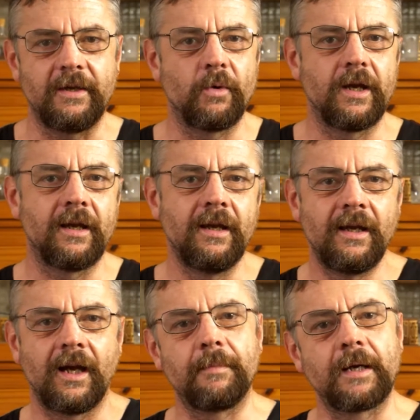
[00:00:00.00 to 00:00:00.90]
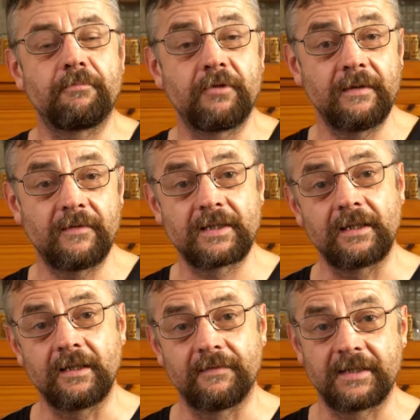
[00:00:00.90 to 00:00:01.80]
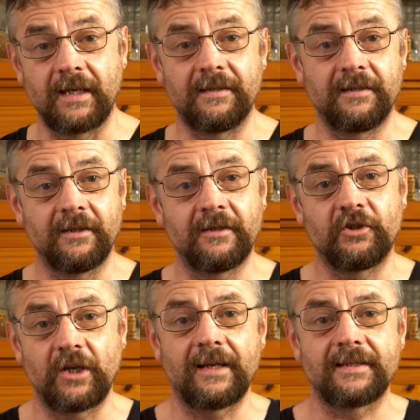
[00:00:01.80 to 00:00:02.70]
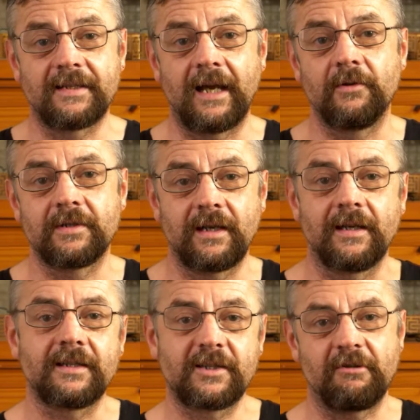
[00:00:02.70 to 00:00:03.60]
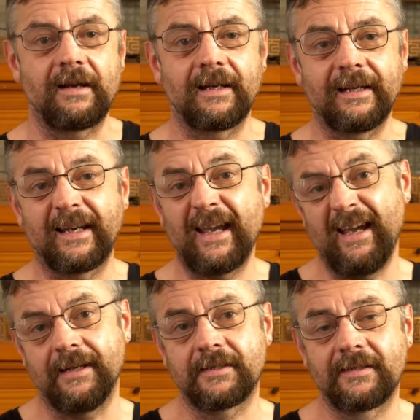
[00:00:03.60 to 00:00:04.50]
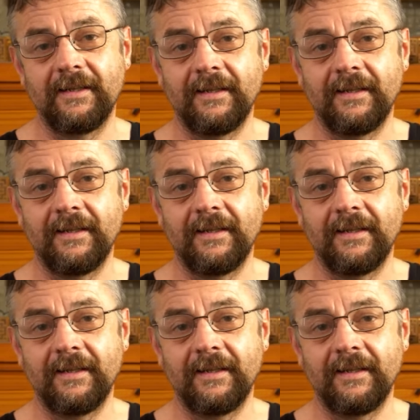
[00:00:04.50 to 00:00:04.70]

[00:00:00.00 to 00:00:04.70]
where I might previously have said that jazz sounds like strangling cats.